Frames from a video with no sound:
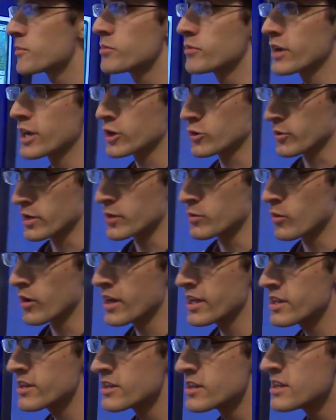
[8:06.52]
playing
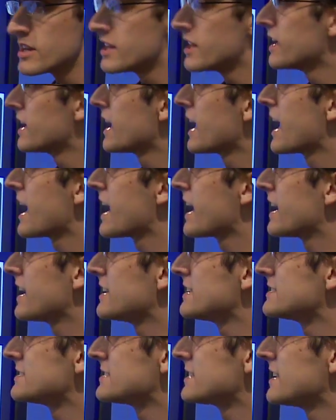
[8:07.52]
green-white.
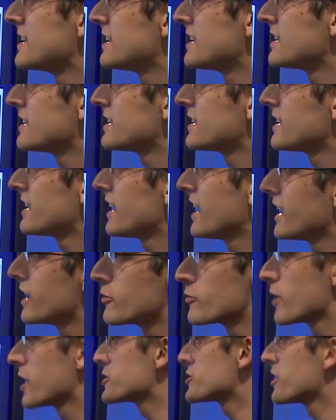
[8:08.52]
And
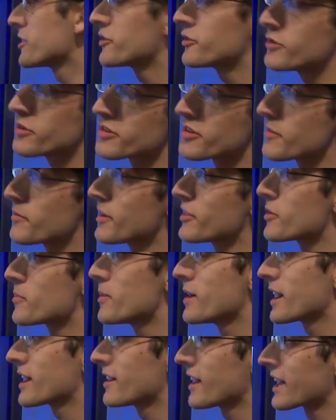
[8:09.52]
as soon as I made the
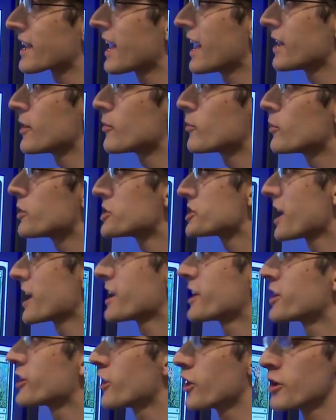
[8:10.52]
pick, I kind of wish I
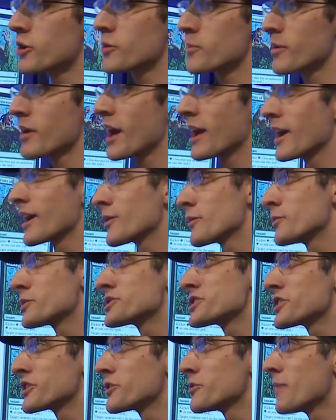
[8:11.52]
could go
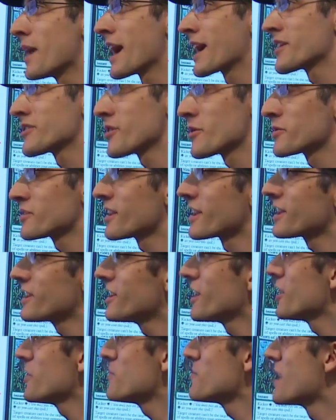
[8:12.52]
back, because I was like,
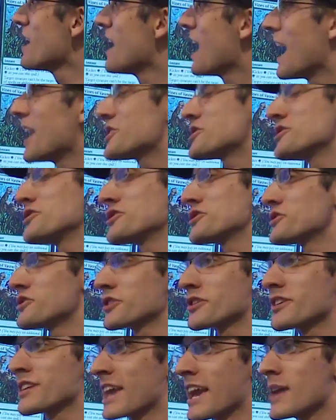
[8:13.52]
I should have
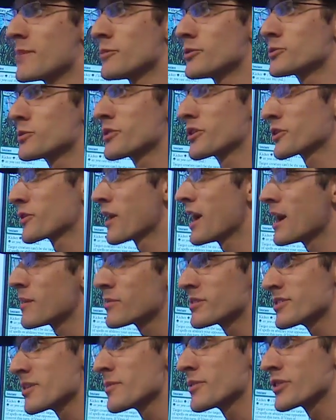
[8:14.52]
just gambled with the Crab,
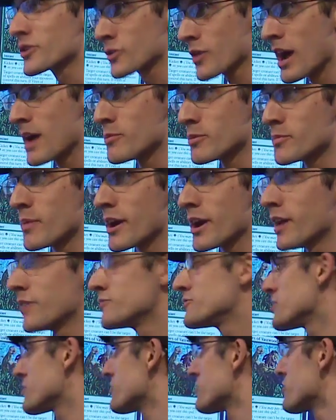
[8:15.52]
because I bet the Crab would pay
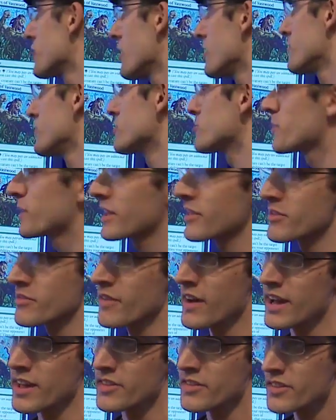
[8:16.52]
off just as often as picking the
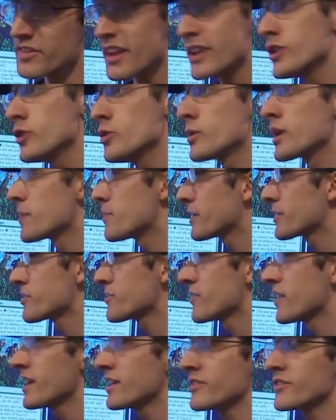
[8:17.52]
Vines. Because I knew when I picked the
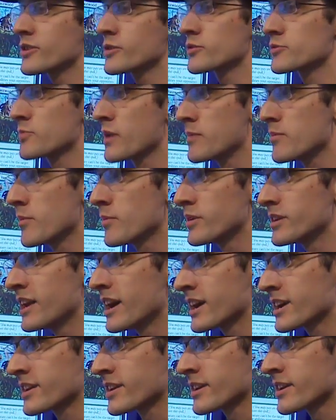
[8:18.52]
Vines that it was probably
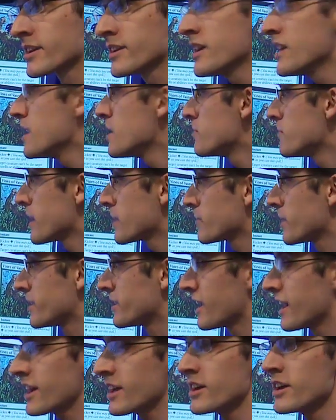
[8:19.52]
not going to make my
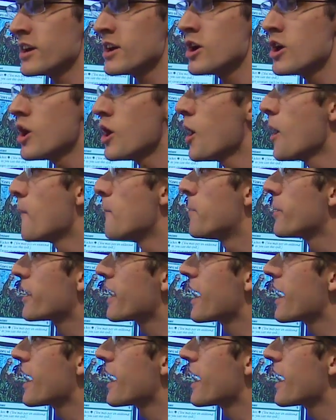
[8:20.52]
deck, but